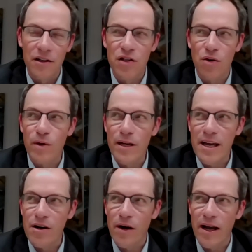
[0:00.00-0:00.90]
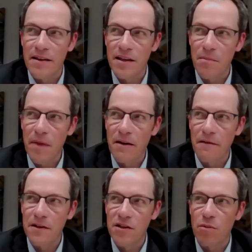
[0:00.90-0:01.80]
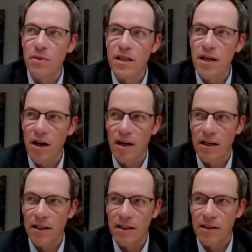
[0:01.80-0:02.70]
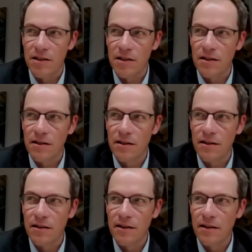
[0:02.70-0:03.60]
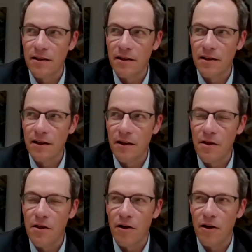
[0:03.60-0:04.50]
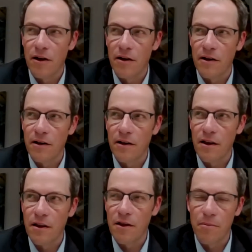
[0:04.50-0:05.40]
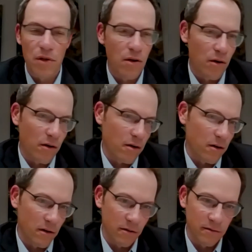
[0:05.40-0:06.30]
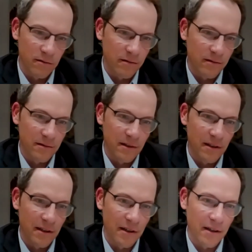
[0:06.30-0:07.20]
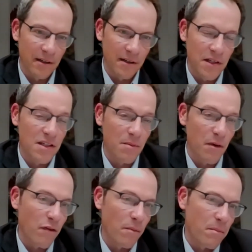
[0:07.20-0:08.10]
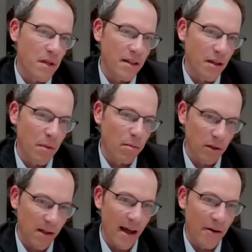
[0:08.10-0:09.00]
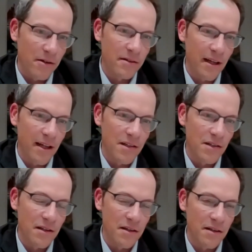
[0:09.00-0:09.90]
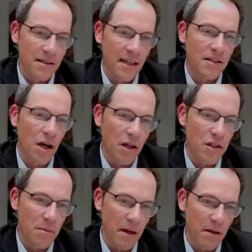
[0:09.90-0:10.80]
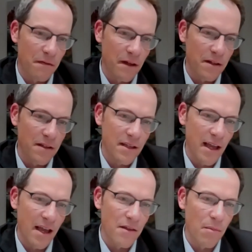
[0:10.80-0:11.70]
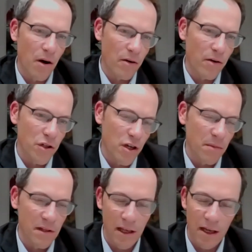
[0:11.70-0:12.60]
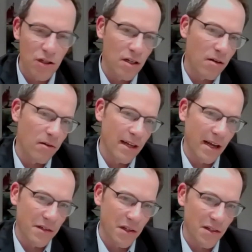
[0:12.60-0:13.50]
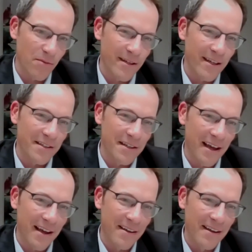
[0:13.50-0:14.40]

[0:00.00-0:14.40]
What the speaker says: just to reiterate that the benefits are beyond the pure system of being in the public cloud. It's the technology benefits and the partnership and the engineering access that we get to